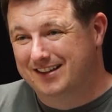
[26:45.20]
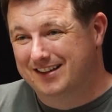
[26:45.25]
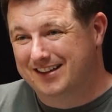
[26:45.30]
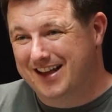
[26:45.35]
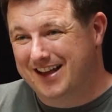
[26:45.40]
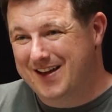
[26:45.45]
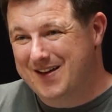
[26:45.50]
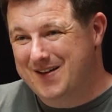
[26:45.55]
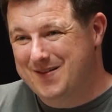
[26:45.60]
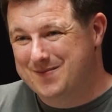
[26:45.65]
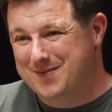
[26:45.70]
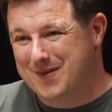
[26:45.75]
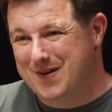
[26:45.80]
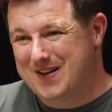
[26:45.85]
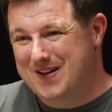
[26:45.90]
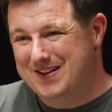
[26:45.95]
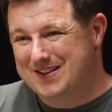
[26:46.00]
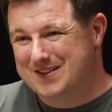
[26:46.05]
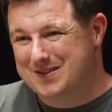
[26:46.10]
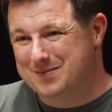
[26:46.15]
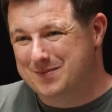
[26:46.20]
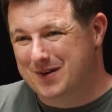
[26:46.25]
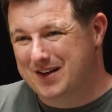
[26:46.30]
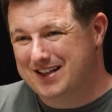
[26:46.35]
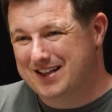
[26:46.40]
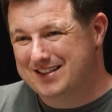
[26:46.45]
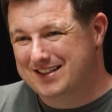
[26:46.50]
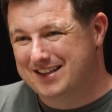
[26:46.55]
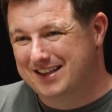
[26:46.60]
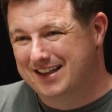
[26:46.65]
Yeah, brilliant.
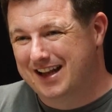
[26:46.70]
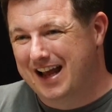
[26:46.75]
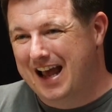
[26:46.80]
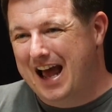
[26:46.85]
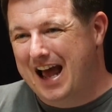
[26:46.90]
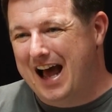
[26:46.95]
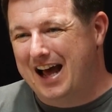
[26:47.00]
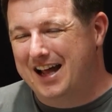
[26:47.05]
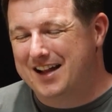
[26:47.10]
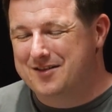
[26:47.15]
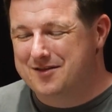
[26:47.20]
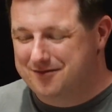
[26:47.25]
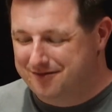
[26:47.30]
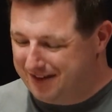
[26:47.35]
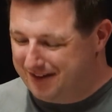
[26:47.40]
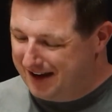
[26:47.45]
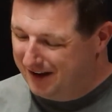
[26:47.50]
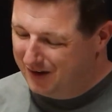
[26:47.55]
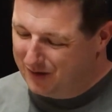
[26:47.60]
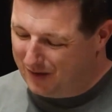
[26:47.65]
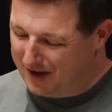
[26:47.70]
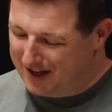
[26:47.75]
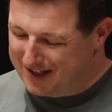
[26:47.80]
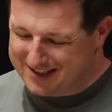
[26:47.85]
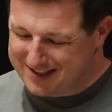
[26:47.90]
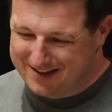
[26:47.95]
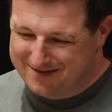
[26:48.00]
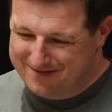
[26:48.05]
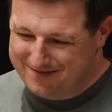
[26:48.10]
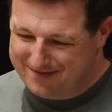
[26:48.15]
Final
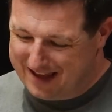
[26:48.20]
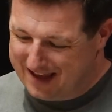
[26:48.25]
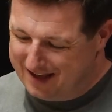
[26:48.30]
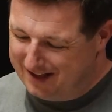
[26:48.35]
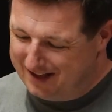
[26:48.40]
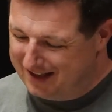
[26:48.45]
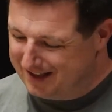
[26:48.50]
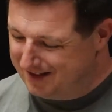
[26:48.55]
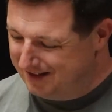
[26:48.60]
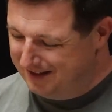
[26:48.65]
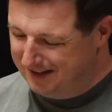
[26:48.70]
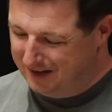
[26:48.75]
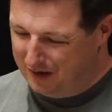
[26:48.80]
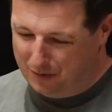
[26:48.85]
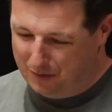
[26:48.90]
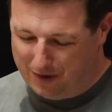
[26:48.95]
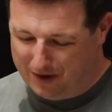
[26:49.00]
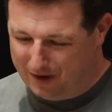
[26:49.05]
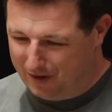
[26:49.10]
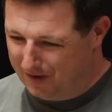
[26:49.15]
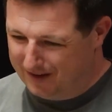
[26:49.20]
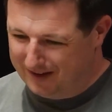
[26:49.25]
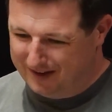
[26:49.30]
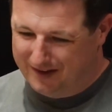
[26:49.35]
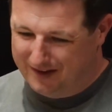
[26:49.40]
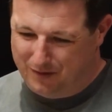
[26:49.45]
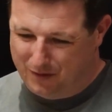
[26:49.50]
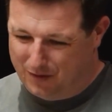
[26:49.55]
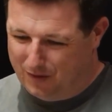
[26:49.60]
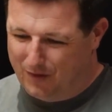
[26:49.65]
question then.
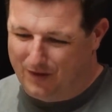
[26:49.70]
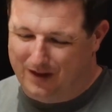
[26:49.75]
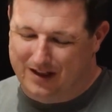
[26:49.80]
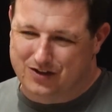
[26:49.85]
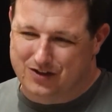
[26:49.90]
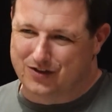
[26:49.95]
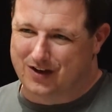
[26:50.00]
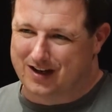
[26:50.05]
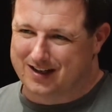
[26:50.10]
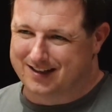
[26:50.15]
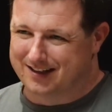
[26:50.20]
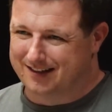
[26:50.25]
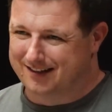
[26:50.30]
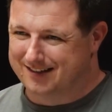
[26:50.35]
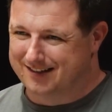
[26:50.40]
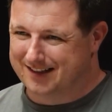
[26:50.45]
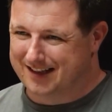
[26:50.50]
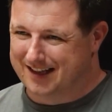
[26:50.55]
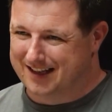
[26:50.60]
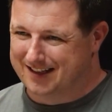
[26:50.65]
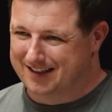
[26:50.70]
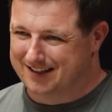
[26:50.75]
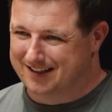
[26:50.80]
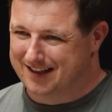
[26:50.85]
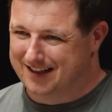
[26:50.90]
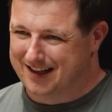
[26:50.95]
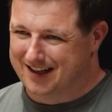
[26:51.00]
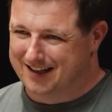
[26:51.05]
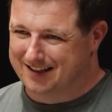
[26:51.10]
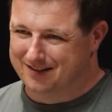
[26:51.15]
We're all interested
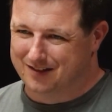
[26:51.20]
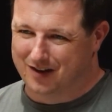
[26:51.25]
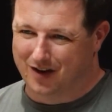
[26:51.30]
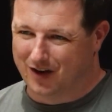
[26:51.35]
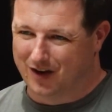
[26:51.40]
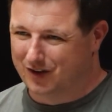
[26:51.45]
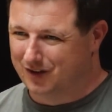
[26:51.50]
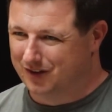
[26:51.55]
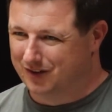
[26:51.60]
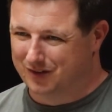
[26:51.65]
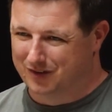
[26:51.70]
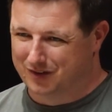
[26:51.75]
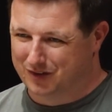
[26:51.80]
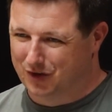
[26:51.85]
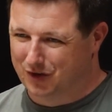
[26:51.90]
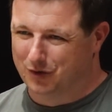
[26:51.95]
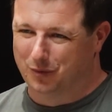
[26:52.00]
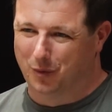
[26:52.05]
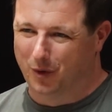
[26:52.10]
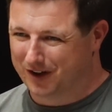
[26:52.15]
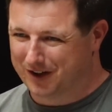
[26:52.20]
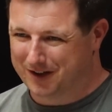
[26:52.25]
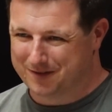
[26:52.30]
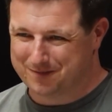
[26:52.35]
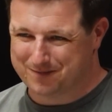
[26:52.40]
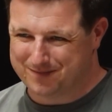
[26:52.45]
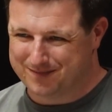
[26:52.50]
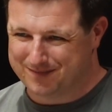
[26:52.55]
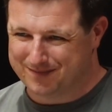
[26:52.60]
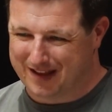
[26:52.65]
in good work,
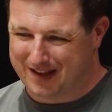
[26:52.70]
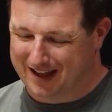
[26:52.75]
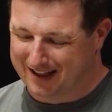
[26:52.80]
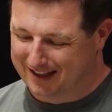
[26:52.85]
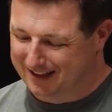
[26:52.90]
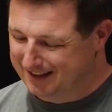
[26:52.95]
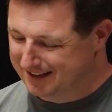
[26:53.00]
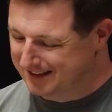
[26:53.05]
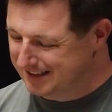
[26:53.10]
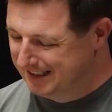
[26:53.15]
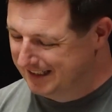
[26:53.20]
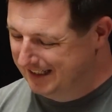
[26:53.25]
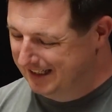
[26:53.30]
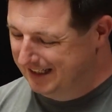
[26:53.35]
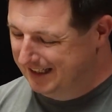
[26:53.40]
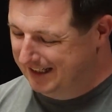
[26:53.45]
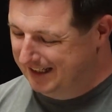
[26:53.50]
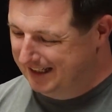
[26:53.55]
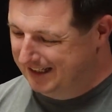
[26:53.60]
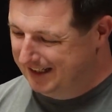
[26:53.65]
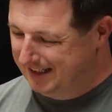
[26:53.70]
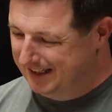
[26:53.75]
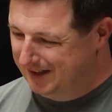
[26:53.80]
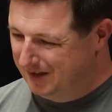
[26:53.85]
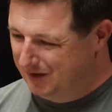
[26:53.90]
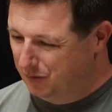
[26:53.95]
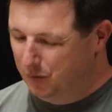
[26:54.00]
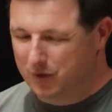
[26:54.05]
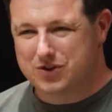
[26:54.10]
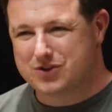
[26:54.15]
and
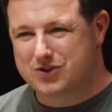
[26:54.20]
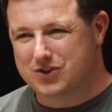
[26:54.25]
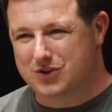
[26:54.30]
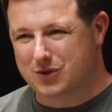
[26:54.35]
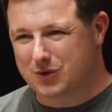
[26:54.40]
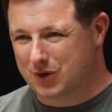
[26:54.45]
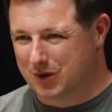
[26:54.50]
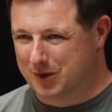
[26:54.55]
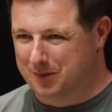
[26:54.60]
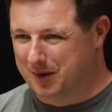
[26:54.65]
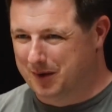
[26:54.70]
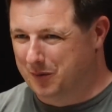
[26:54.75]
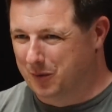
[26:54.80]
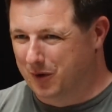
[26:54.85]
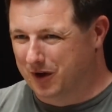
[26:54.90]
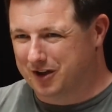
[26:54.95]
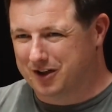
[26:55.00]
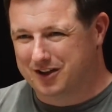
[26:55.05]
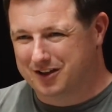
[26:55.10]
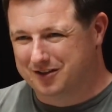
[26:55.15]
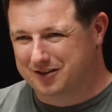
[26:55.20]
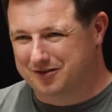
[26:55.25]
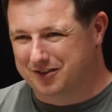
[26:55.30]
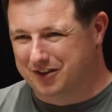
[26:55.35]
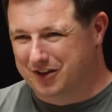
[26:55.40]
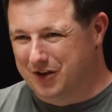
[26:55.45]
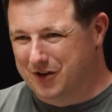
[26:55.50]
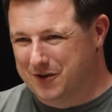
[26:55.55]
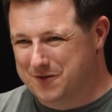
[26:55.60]
what's so good about work for you?